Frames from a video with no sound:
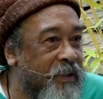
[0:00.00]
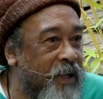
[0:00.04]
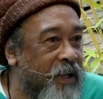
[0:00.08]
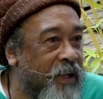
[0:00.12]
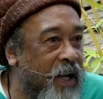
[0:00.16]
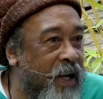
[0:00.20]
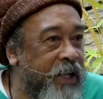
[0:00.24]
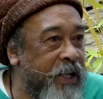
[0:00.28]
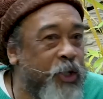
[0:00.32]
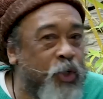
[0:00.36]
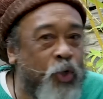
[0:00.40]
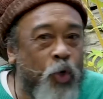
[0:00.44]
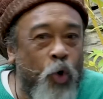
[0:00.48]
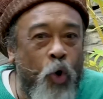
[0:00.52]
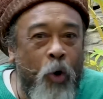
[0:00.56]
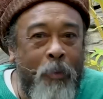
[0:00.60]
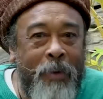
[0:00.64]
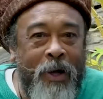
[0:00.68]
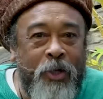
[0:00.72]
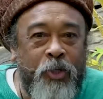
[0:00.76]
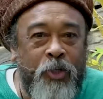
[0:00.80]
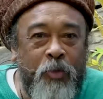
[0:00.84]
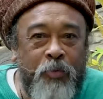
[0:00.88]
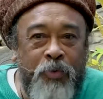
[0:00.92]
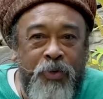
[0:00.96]
I need to go
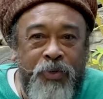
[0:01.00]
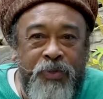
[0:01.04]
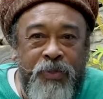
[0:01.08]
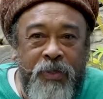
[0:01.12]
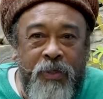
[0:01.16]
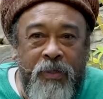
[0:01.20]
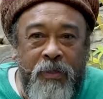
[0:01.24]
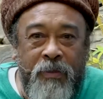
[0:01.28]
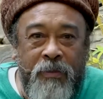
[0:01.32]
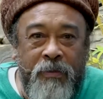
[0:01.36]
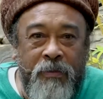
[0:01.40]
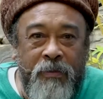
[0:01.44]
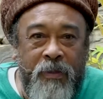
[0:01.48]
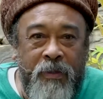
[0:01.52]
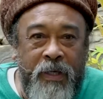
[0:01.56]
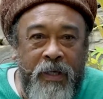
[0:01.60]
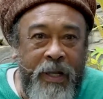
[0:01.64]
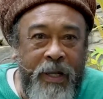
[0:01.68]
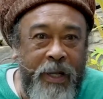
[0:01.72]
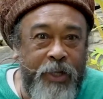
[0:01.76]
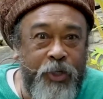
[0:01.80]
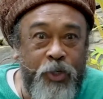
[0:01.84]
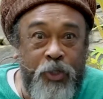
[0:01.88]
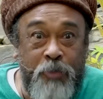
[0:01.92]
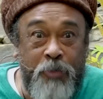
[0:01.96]
back to Brazil.
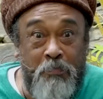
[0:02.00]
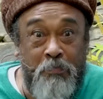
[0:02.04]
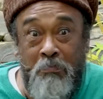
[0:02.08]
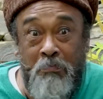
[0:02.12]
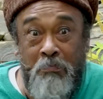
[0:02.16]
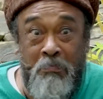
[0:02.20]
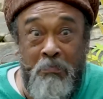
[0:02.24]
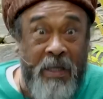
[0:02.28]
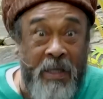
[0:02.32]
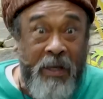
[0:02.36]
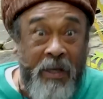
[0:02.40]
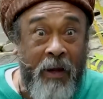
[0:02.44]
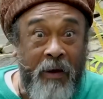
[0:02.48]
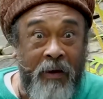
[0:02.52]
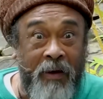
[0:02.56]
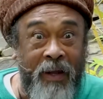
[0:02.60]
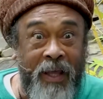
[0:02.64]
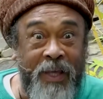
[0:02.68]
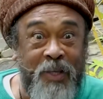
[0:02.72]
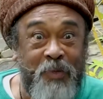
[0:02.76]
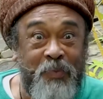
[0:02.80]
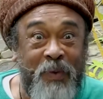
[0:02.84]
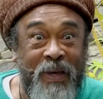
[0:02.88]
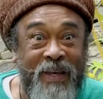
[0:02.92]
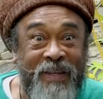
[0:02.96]
Can I just be there
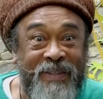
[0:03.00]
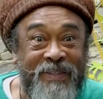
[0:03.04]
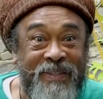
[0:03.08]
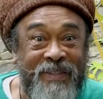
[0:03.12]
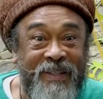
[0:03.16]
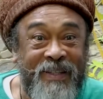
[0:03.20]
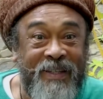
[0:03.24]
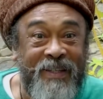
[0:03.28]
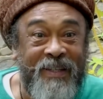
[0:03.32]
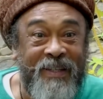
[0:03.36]
like space?